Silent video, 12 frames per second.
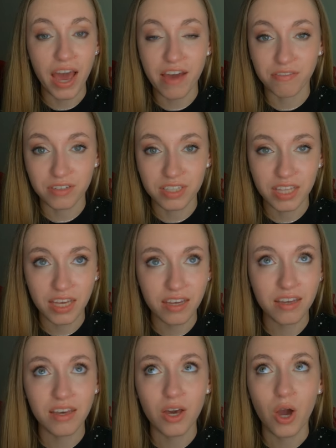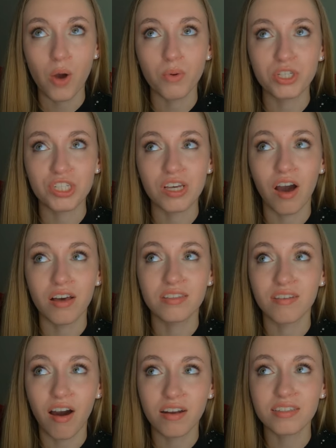everything, which is
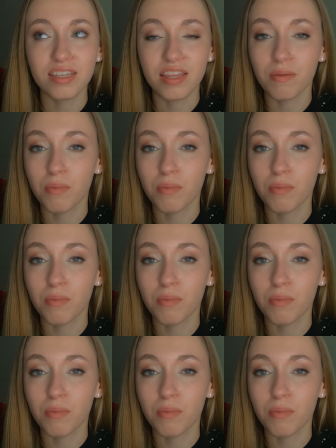honestly the